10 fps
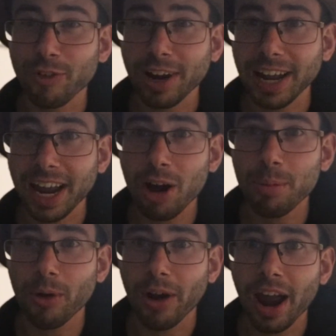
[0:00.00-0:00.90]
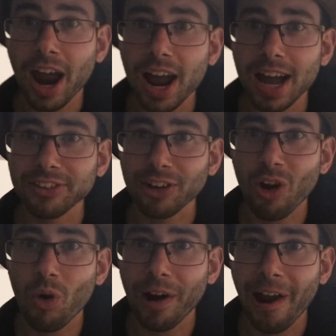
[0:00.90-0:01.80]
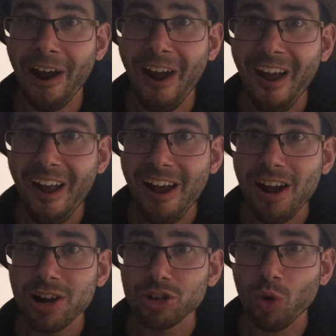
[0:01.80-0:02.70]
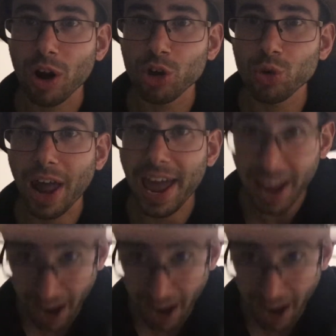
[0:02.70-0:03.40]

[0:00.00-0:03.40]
a freaking cowboy. How's it going? It's going good, eh?